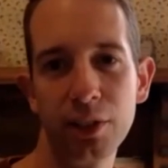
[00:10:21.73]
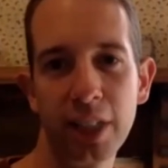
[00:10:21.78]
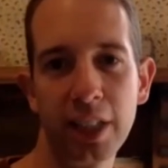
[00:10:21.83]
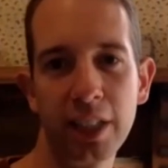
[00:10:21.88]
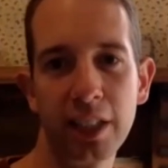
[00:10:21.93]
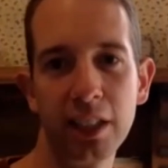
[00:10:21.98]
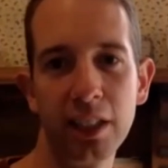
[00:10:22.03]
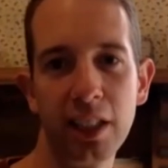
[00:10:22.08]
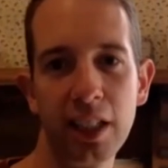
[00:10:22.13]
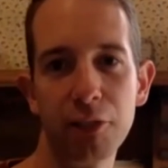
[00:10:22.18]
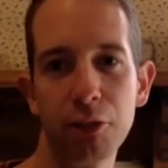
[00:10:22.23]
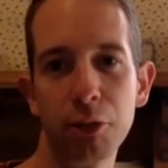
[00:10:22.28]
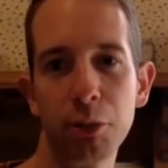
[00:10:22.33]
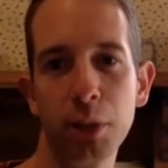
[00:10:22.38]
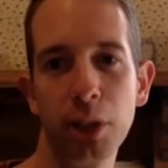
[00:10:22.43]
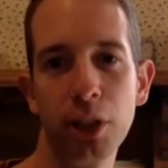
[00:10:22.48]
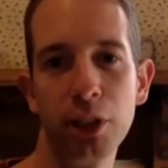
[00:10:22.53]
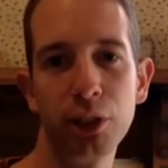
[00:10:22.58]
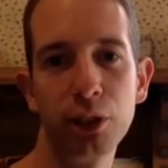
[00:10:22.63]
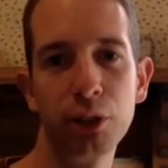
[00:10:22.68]
taking an
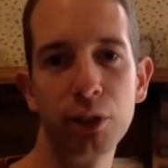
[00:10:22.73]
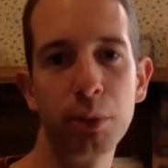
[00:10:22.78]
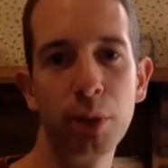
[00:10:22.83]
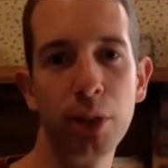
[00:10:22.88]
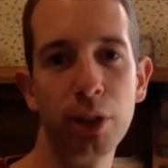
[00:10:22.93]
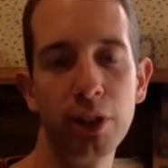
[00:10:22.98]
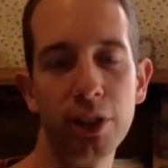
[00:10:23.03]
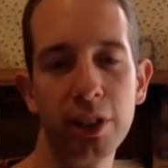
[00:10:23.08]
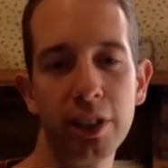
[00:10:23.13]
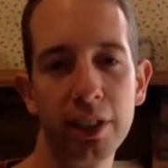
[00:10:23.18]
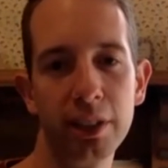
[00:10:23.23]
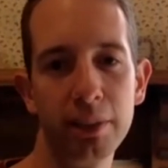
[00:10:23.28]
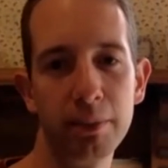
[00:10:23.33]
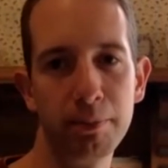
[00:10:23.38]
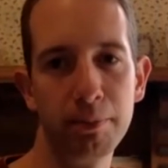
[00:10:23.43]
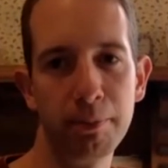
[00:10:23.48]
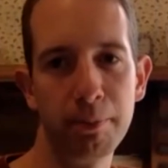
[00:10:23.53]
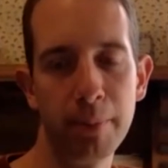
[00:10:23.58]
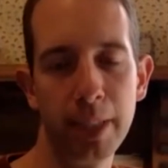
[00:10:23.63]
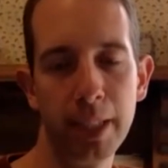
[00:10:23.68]
anthropological approach to
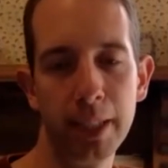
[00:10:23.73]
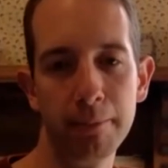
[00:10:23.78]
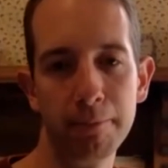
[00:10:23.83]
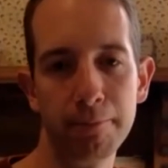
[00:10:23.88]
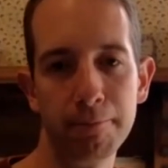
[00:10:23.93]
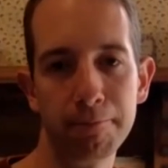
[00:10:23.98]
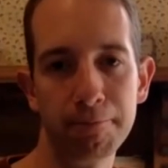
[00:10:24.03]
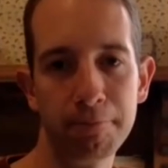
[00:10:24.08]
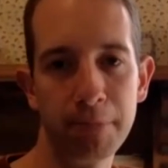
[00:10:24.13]
them.